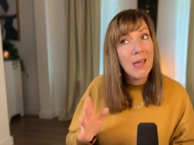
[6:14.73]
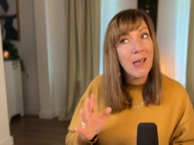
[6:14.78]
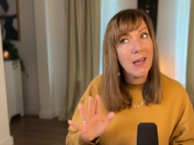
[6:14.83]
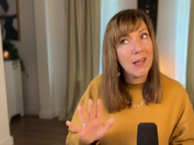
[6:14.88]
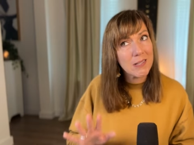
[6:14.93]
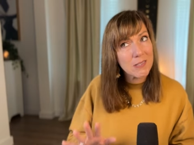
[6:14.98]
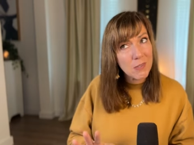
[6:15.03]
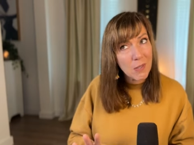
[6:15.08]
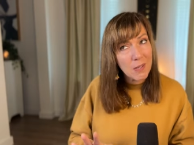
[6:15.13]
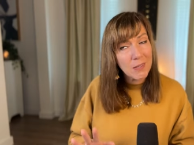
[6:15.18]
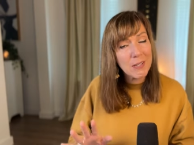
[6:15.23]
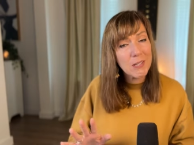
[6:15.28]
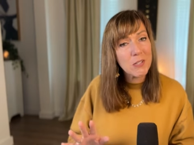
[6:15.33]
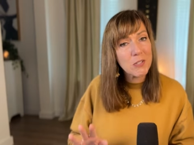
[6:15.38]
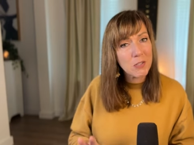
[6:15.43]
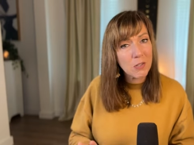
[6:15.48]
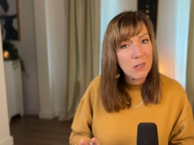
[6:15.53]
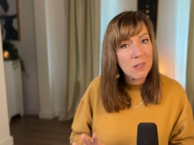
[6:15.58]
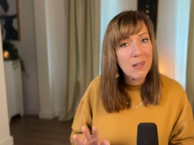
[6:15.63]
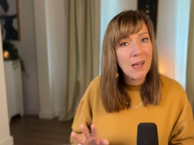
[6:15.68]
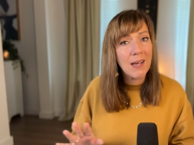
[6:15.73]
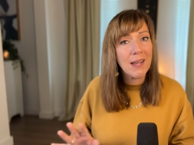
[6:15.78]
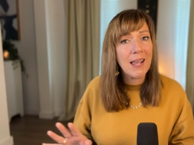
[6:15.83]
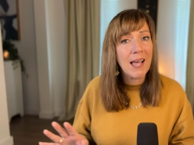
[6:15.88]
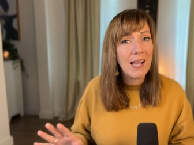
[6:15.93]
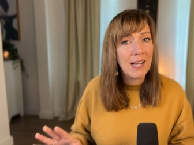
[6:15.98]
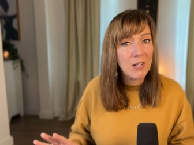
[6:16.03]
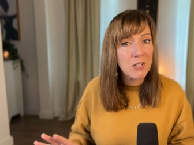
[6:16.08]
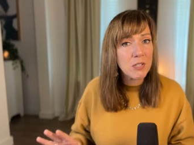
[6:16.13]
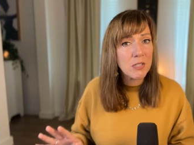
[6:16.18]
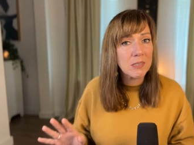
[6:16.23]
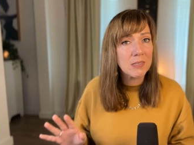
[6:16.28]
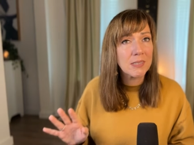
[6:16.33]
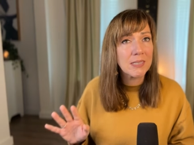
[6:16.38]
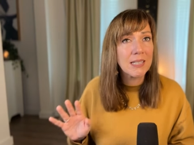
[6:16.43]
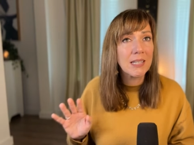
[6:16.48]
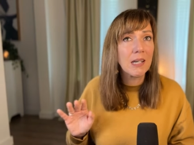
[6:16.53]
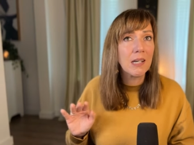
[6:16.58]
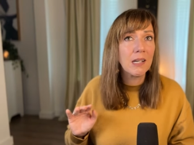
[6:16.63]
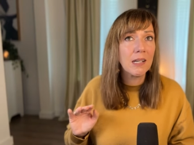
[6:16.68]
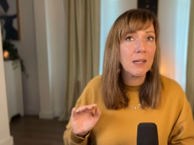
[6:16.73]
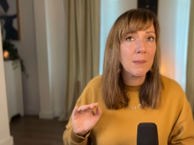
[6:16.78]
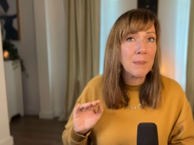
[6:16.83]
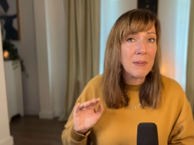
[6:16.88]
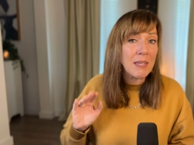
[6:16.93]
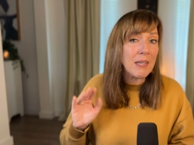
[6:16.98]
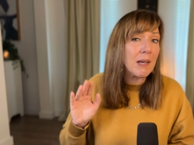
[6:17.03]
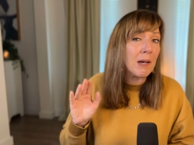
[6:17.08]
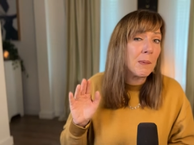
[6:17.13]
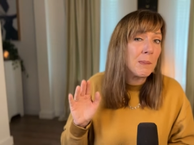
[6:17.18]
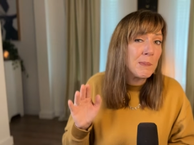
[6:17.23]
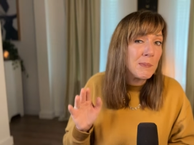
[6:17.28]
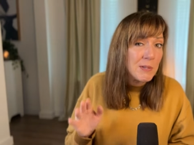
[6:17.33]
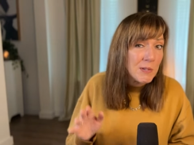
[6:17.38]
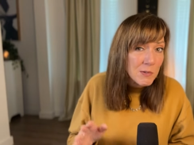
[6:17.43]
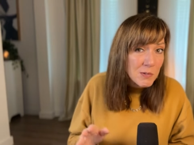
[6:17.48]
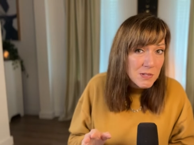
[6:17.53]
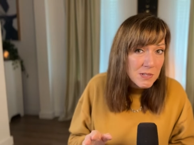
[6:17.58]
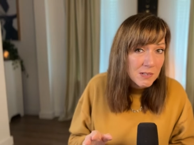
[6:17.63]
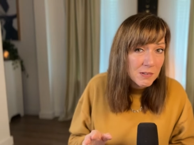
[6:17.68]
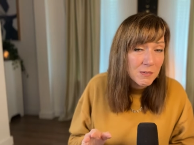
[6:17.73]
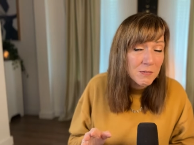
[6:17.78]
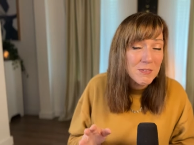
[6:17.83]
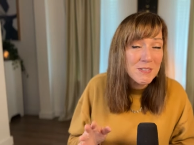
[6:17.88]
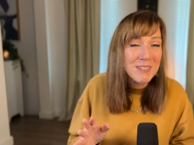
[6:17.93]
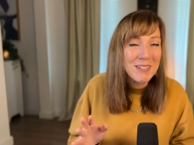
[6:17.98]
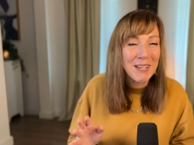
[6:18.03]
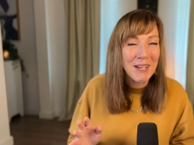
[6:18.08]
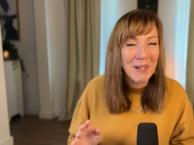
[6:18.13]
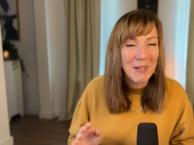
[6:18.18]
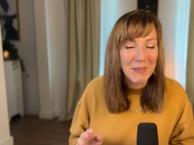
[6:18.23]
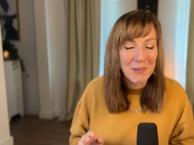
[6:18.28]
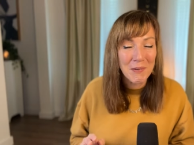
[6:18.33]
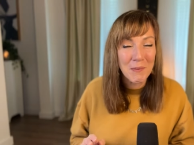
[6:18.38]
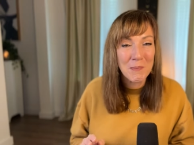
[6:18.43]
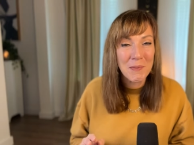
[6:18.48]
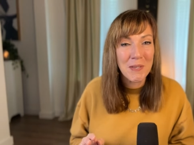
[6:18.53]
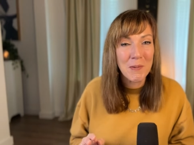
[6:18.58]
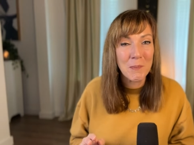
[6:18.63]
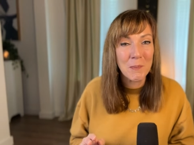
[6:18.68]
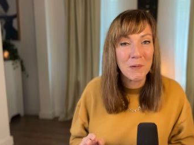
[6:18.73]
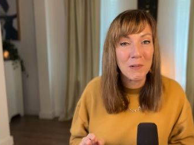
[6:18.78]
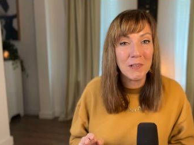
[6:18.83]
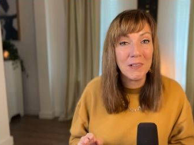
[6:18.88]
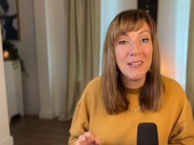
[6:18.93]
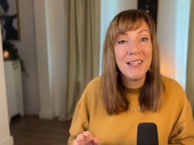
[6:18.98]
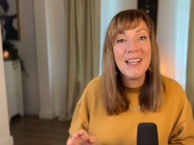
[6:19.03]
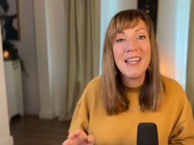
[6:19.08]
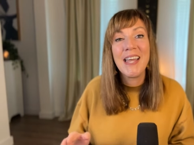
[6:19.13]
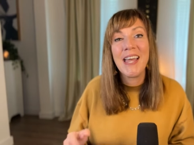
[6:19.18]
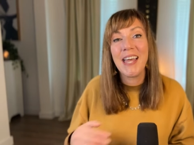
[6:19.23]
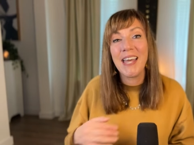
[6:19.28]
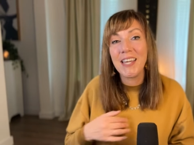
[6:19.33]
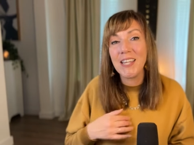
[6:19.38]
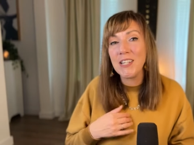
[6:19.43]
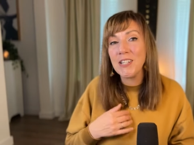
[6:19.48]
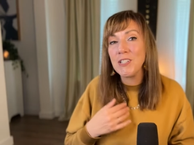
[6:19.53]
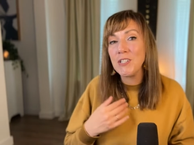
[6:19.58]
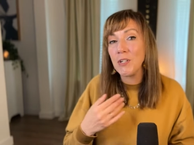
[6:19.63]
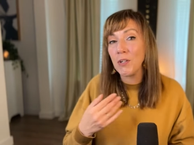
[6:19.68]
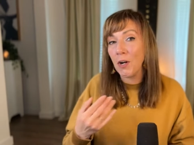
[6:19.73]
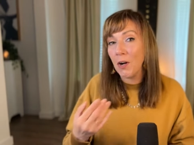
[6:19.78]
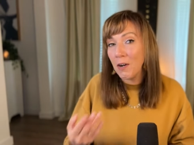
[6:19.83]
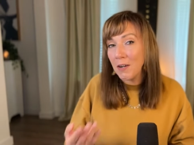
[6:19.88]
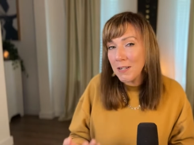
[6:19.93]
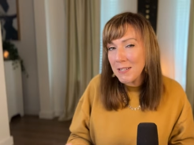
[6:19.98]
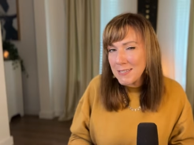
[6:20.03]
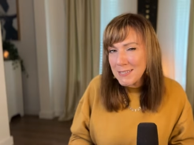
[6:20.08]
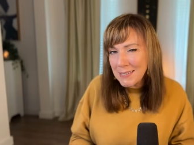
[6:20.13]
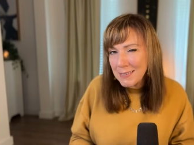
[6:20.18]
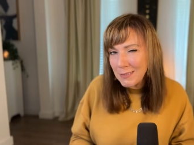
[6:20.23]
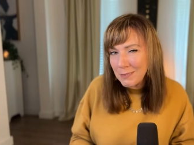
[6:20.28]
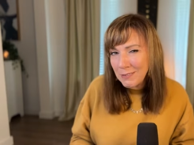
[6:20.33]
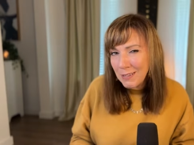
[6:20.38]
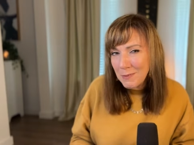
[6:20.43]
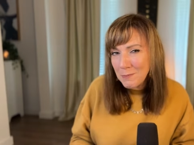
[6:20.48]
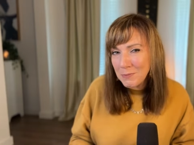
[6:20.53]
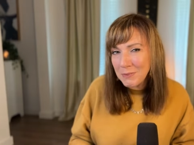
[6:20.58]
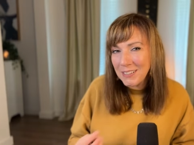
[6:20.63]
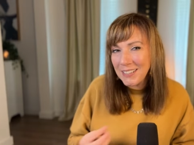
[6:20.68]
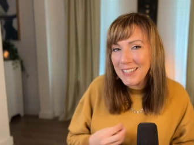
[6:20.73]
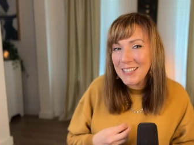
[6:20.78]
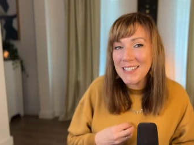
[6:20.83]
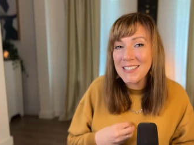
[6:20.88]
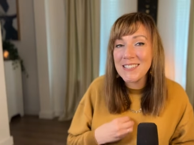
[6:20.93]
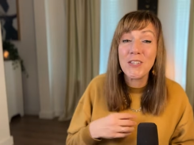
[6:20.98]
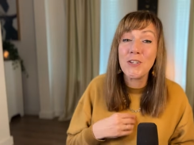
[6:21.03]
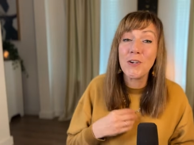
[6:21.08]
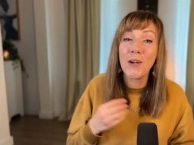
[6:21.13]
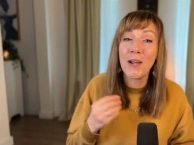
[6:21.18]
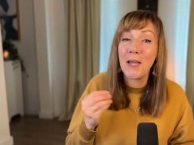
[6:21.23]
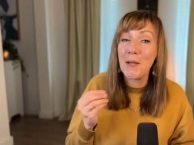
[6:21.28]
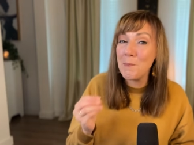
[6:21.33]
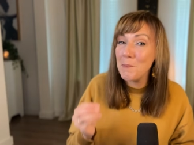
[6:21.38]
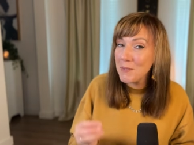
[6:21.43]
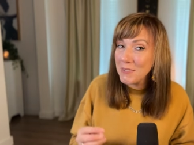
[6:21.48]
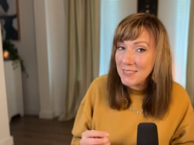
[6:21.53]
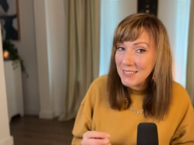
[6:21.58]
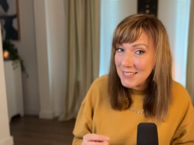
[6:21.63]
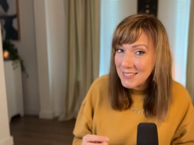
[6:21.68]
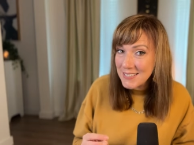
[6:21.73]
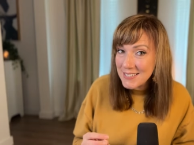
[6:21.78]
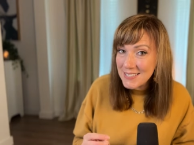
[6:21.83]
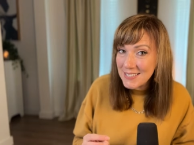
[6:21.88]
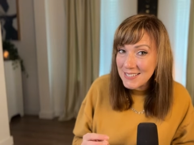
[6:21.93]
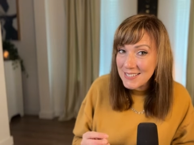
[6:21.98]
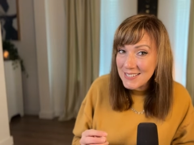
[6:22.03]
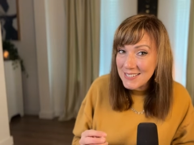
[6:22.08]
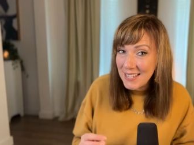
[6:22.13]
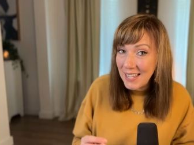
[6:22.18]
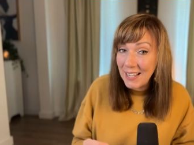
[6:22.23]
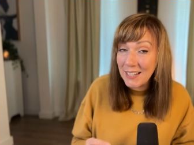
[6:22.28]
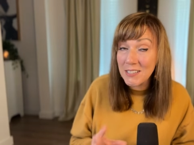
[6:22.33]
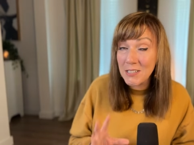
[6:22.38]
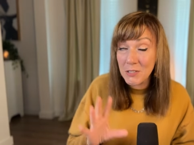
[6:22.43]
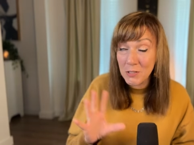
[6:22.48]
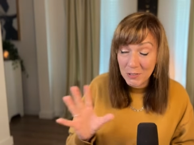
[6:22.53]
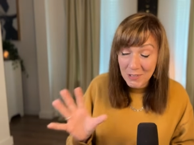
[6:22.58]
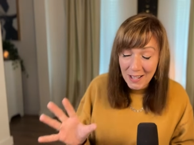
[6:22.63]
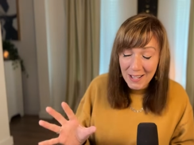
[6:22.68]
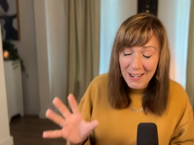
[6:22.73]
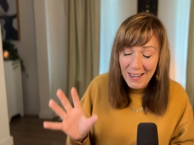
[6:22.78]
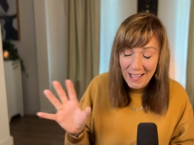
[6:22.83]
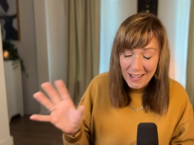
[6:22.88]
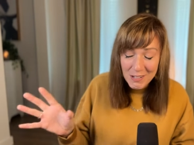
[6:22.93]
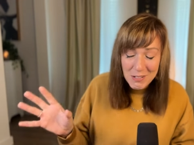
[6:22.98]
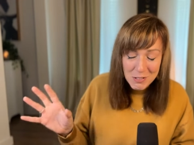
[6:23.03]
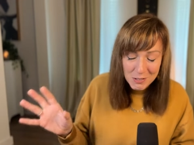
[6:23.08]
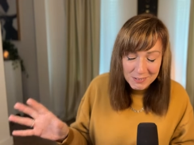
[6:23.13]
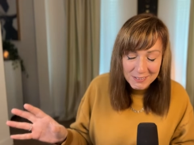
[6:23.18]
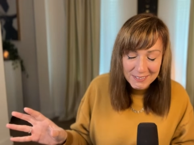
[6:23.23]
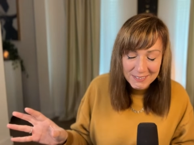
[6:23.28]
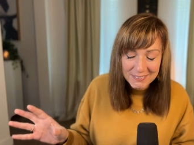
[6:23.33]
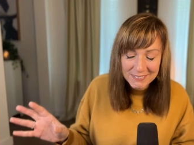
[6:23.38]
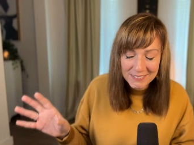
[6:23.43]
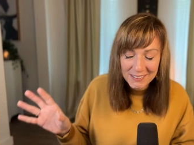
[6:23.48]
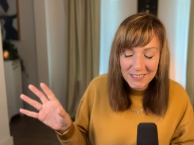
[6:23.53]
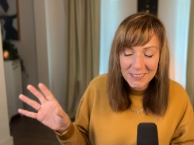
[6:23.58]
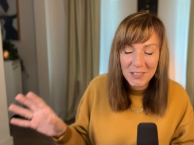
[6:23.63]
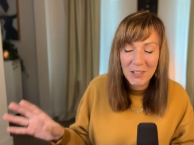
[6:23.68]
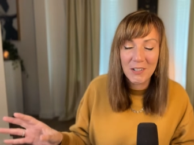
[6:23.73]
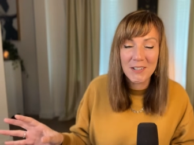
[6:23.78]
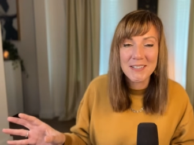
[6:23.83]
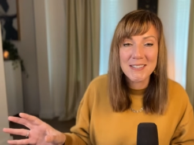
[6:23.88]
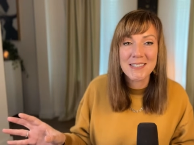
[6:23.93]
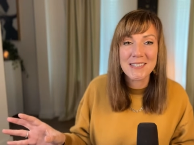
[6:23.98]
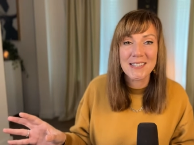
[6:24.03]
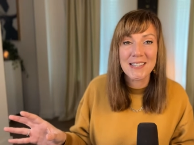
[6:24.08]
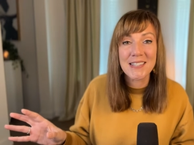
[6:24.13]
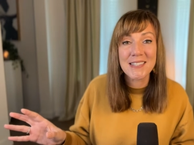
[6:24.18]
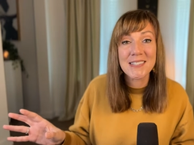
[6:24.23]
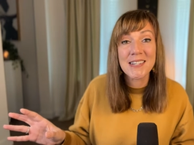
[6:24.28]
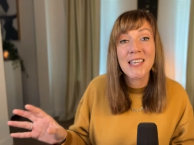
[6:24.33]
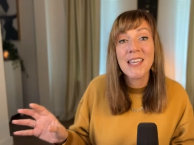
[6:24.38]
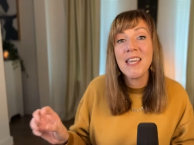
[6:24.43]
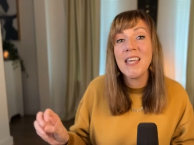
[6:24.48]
as long as you're not actually being abusive to other people, and your heart is in the right place, your empathy is intact, and you're not actually a narcissist,